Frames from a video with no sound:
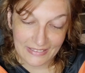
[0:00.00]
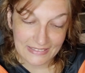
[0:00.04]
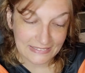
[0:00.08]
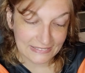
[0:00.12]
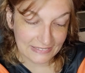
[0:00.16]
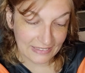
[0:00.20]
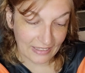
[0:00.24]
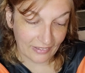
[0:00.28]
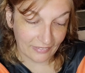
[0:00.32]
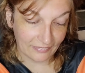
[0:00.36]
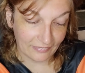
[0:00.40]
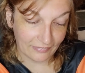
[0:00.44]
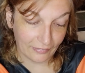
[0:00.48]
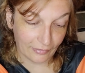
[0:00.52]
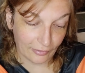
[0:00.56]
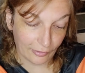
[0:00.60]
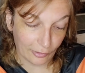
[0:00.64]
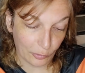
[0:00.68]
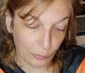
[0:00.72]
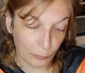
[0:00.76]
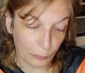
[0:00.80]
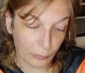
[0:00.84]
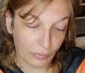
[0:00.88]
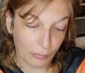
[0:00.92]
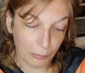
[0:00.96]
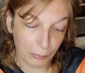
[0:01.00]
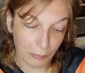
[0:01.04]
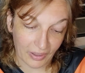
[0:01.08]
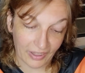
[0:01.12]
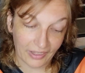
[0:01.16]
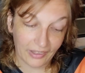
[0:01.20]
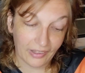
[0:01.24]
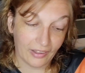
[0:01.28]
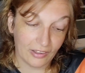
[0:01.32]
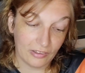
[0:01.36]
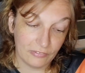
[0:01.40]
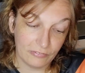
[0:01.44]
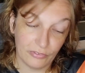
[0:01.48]
sat there with my
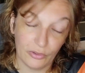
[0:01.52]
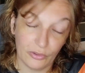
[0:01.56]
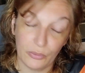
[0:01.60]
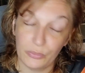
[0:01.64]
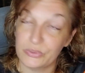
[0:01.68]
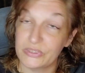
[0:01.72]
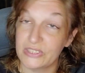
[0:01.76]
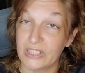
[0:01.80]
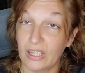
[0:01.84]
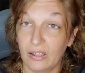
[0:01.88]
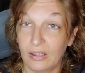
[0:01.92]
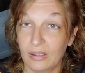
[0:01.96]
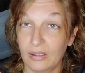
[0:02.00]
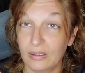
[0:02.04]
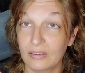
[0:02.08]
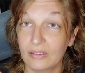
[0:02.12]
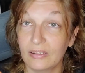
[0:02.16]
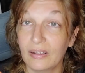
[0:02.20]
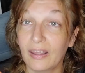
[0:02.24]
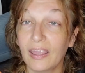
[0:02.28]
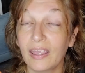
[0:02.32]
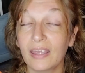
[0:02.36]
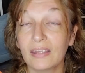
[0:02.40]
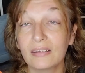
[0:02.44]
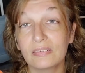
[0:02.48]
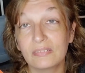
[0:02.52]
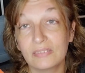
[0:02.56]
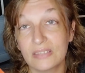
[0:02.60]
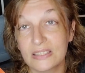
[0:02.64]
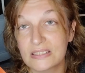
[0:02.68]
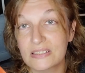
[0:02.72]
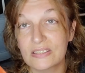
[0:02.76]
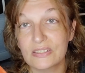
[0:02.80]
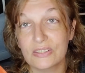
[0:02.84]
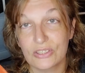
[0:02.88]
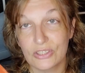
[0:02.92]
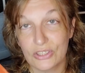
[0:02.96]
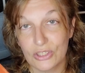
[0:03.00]
headphones on and
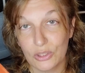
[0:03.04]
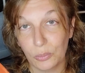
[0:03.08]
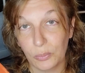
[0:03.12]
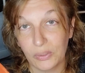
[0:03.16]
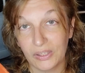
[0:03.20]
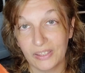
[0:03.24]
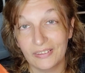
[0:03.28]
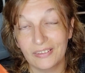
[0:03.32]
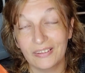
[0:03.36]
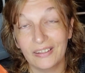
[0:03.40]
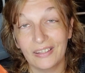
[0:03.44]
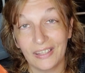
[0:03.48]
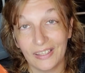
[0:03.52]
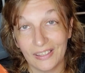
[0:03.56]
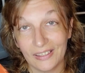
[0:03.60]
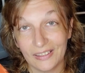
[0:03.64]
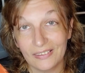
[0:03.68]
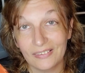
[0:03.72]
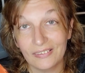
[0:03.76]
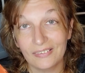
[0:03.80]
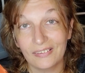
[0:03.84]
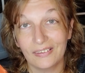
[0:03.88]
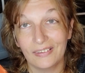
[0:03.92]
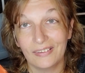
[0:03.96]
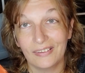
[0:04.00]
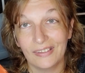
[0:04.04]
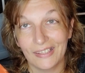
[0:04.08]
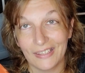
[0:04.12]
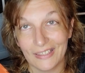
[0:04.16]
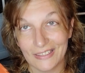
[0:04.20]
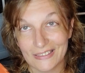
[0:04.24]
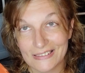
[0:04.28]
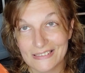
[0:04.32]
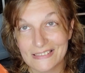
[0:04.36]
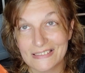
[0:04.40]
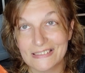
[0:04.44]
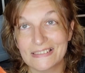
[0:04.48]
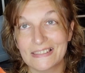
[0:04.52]
listened to it in
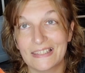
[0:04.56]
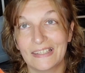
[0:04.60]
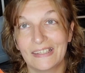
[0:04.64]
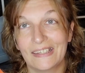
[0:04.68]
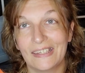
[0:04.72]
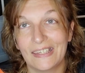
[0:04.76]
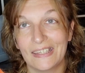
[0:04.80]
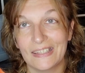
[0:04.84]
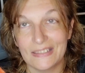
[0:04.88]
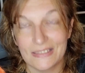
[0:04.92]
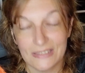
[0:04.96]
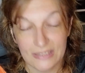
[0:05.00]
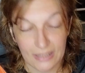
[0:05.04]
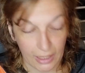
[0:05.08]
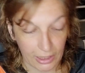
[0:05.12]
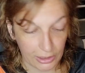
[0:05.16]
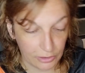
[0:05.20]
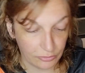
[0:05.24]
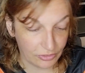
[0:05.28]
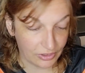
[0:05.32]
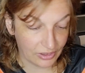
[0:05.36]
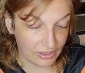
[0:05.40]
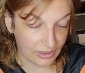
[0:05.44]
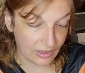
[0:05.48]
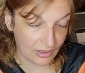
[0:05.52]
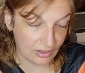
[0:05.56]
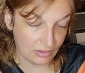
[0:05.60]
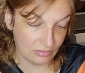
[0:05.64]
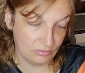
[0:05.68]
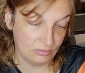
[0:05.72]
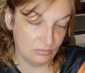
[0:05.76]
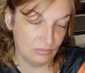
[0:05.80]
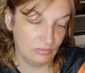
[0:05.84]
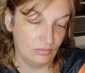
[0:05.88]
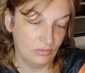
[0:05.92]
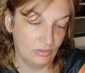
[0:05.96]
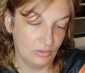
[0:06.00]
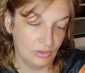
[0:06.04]
its entirety.
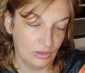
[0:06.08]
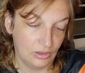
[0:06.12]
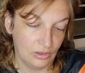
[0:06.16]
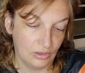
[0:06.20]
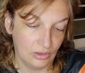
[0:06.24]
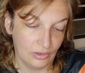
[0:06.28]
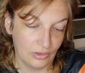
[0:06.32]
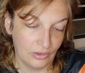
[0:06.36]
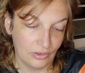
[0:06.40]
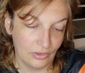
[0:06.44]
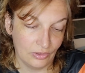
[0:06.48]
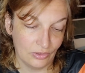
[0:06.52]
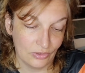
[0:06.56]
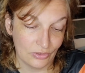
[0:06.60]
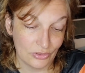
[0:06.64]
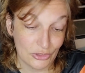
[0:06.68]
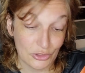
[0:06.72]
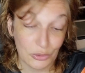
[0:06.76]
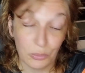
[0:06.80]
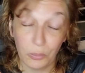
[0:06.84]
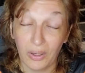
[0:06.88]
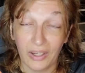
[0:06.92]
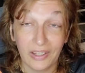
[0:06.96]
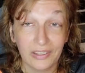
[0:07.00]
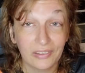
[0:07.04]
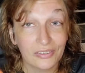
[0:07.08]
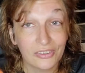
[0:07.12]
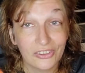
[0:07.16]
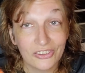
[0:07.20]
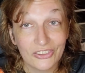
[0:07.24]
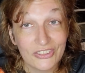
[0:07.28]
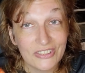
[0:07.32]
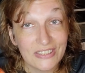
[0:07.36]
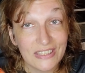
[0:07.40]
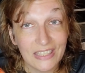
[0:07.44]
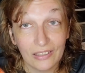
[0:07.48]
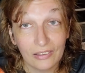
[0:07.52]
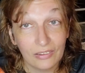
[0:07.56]
Do I
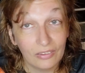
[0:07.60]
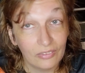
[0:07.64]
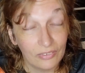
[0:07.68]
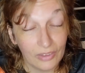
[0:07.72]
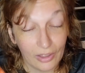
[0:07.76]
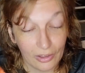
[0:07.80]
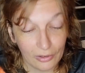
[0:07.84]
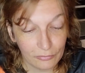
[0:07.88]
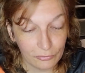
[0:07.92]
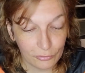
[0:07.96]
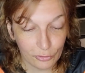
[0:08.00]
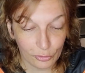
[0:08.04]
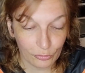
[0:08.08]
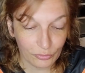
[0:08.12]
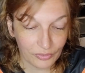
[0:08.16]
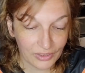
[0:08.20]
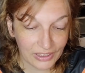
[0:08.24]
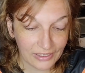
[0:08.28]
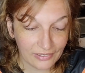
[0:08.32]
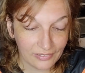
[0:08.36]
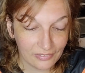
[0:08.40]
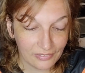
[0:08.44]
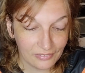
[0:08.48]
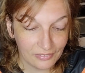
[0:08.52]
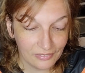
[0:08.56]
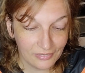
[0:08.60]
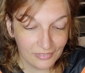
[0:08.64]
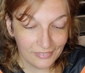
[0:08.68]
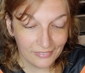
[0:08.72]
understand a lot of Korean?